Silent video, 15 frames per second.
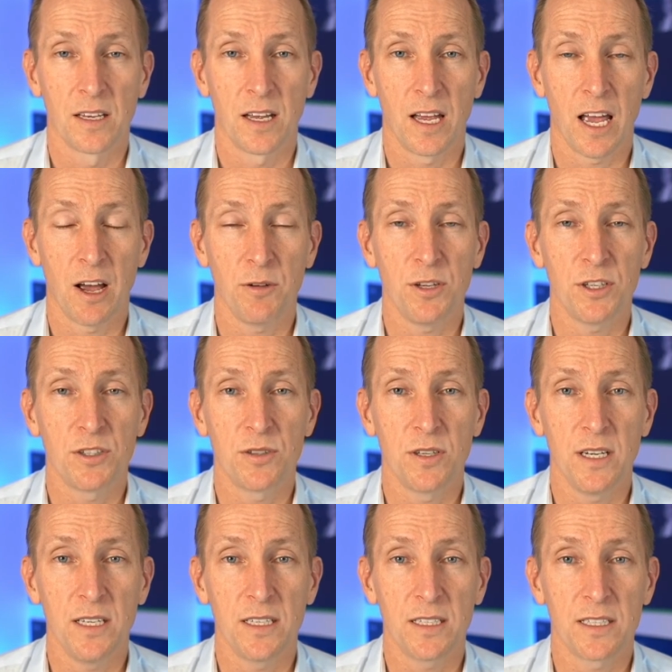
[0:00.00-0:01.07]
How are you
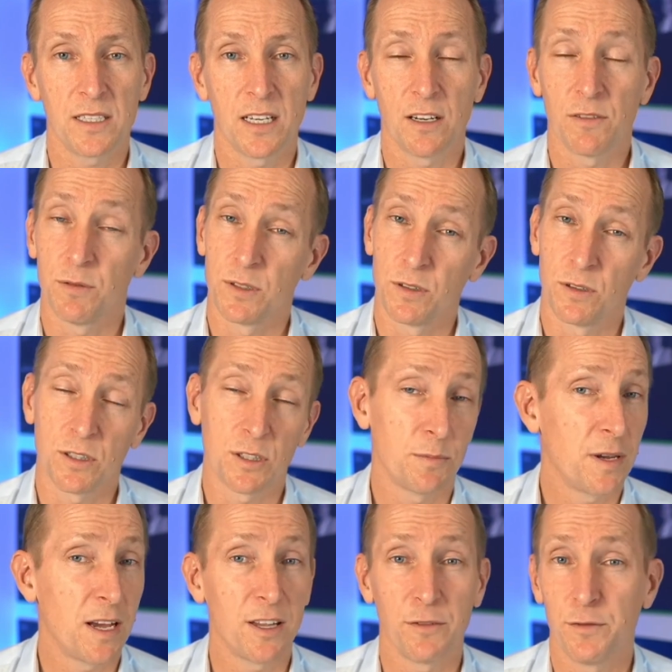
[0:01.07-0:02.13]
treating yourself? We talked
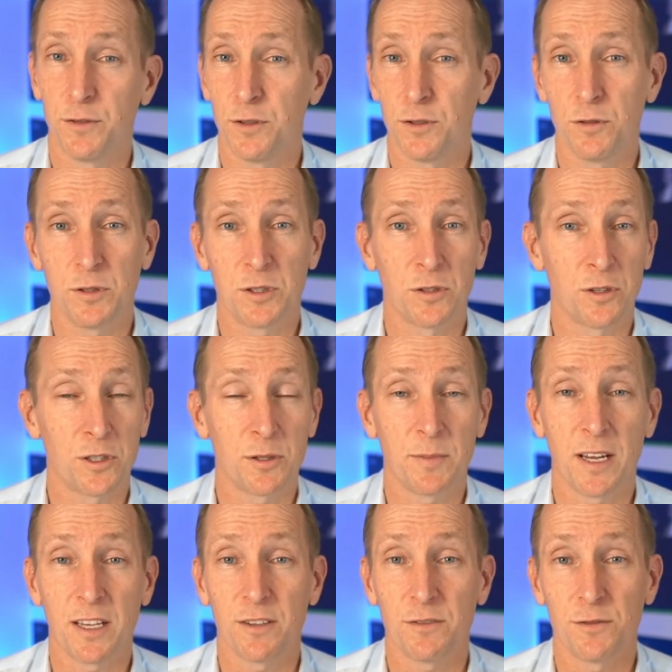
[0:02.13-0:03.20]
about the fuel, we talked
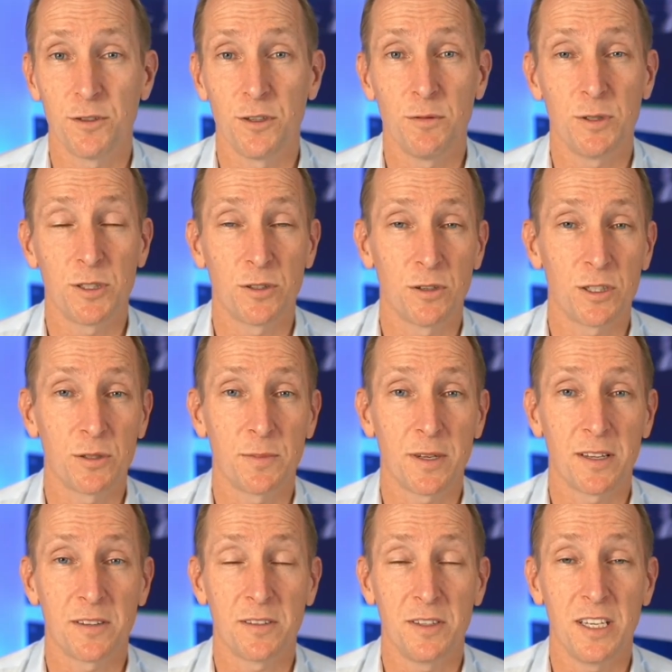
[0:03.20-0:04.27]
about the food, we talked about
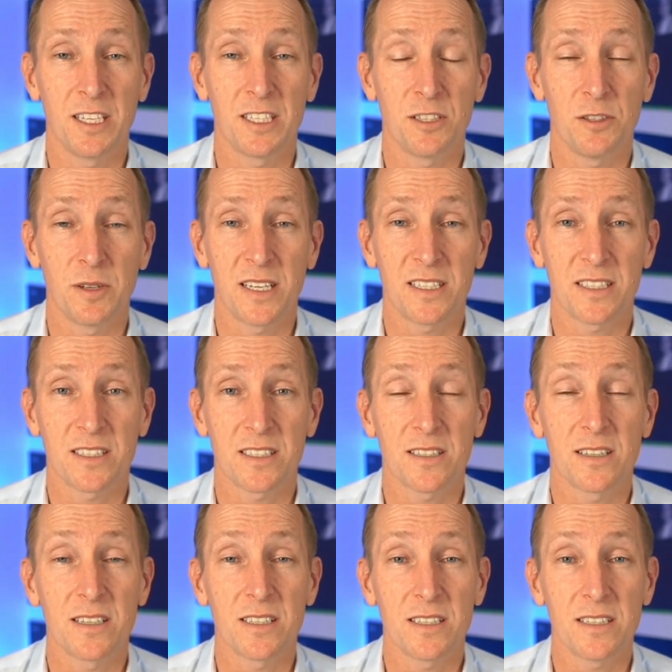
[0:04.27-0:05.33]
the thing. Are you
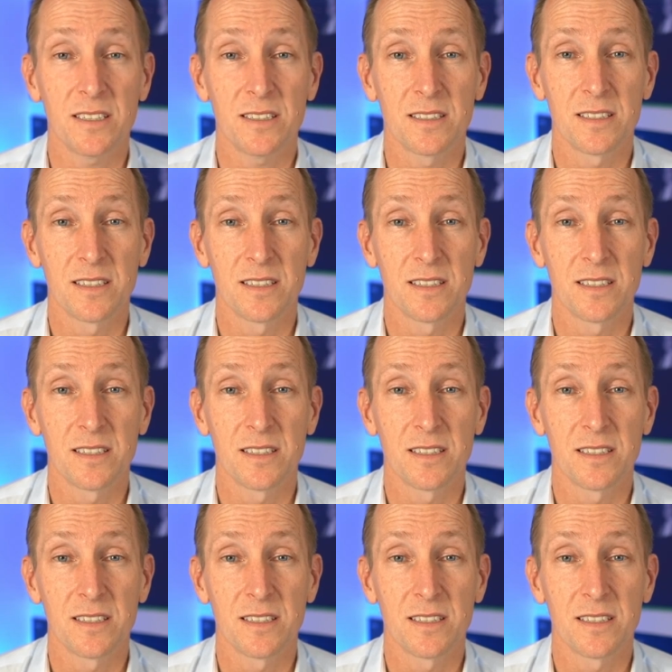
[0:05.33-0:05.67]
exercising?